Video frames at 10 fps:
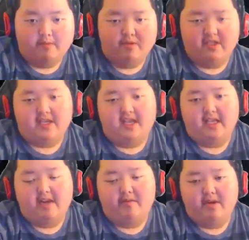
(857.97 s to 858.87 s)
really sad
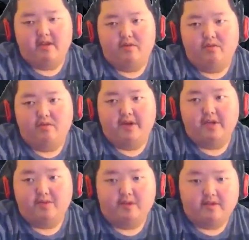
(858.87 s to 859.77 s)
they got rid of the Cool
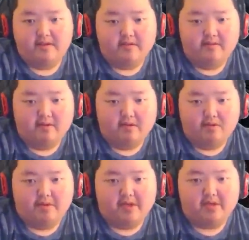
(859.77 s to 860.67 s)
Ranch ones. The
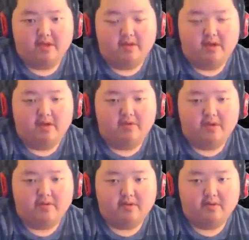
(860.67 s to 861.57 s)
Cool Ranch uh,
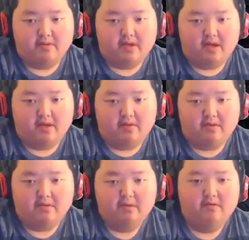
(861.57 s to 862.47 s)
Doritos, Locos
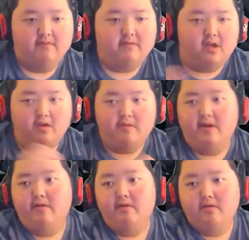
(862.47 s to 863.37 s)
Tacos, and Taco
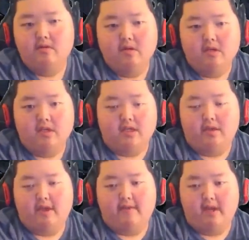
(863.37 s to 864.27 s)
Bell. Because mm. they
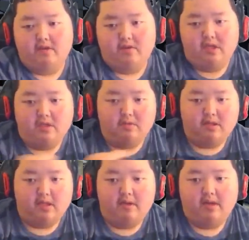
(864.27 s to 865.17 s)
only have the nacho cheese yeah.
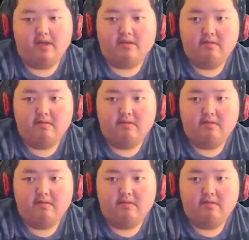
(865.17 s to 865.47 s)
ones nowadays.